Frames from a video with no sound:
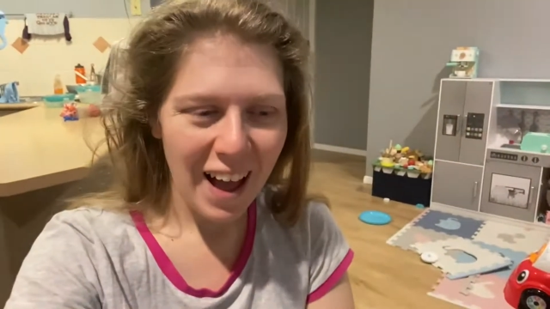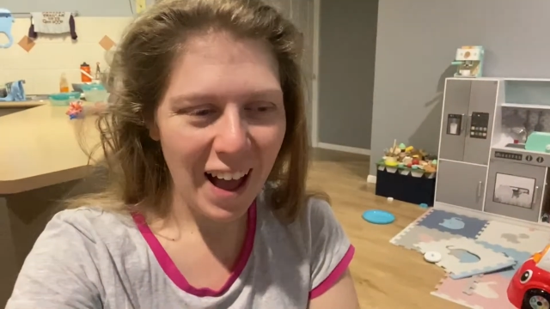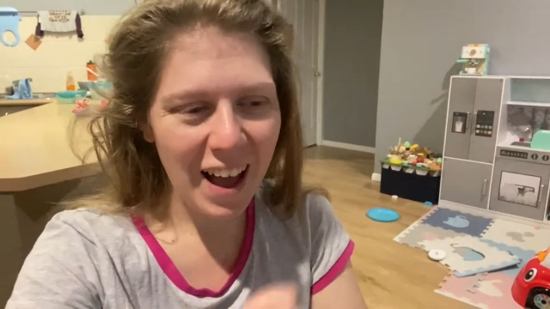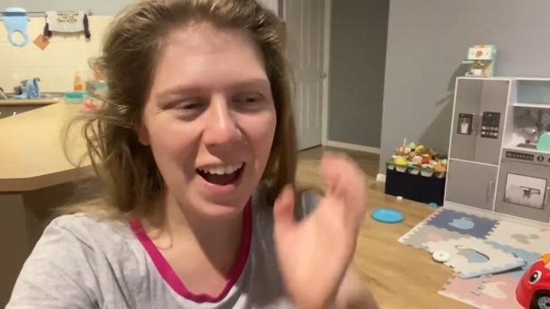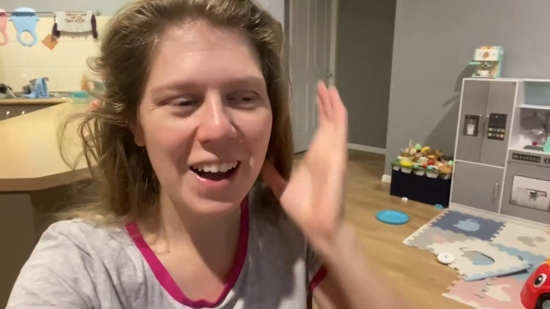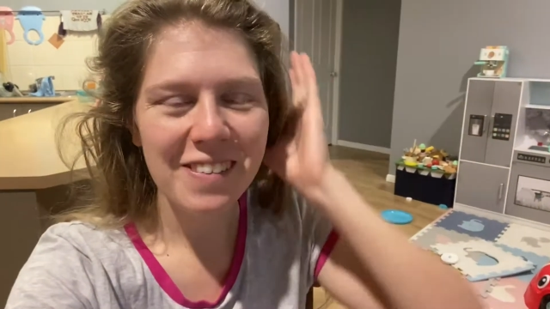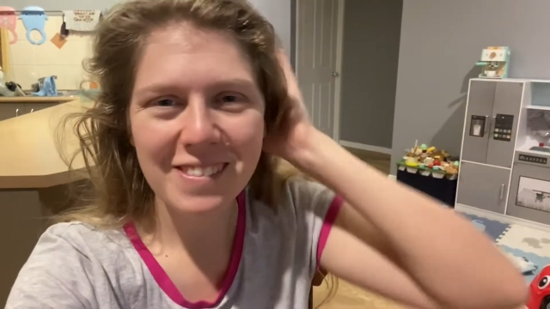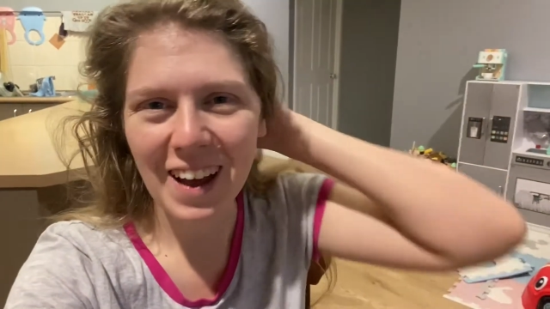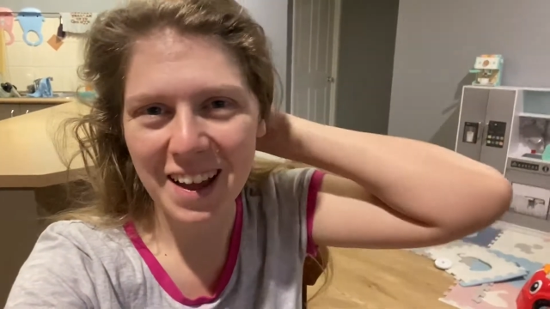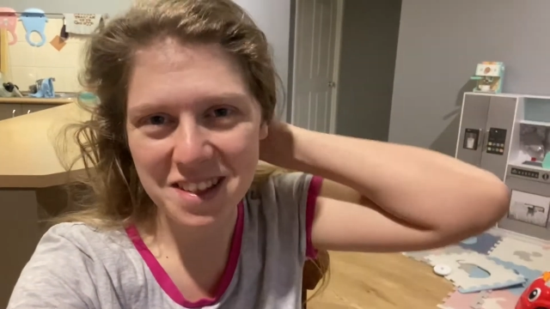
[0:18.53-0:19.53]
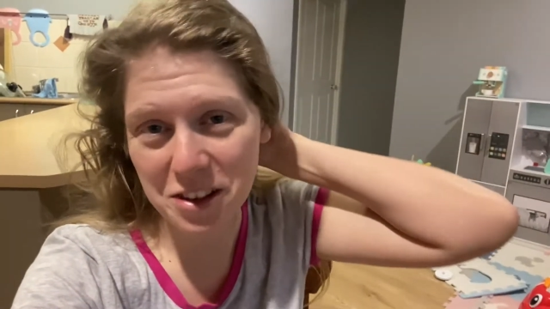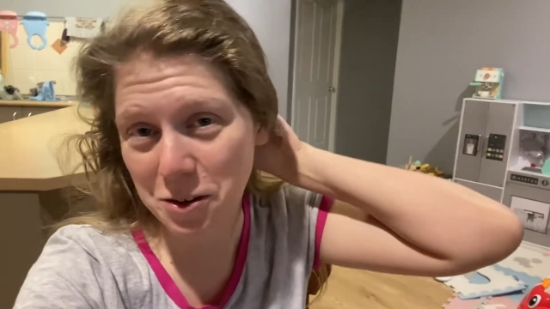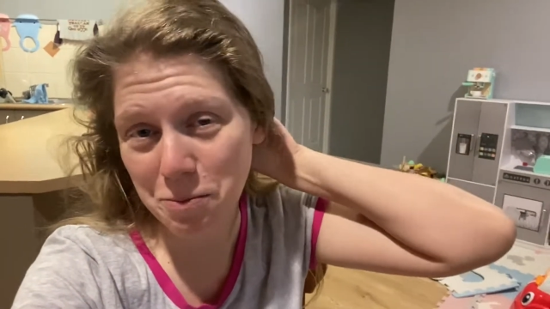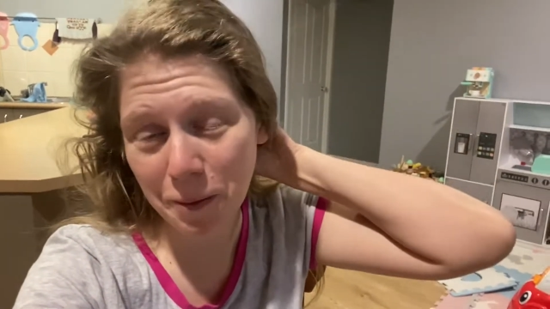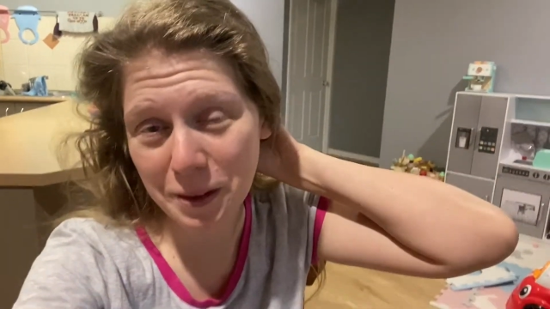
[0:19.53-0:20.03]
As you
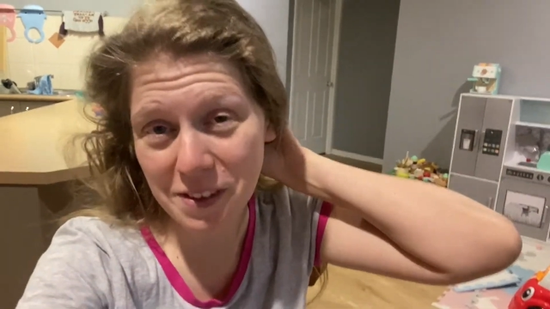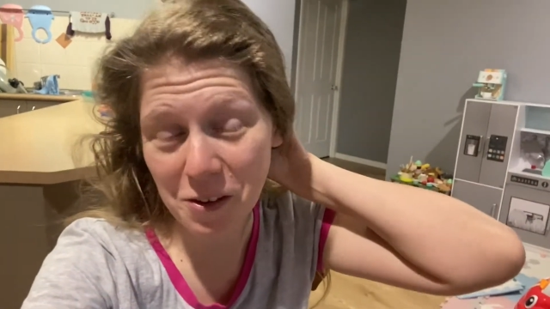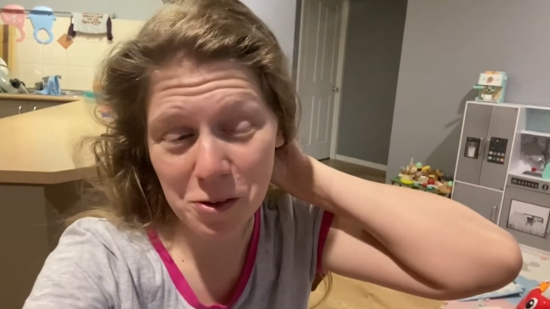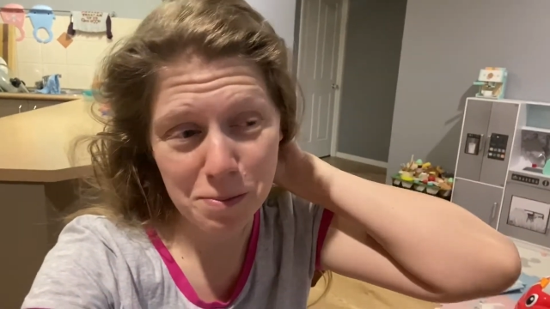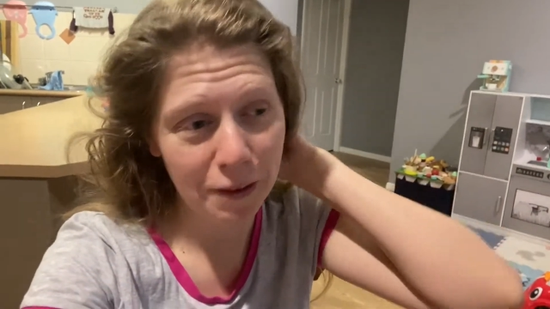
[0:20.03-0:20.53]
can probably tell with my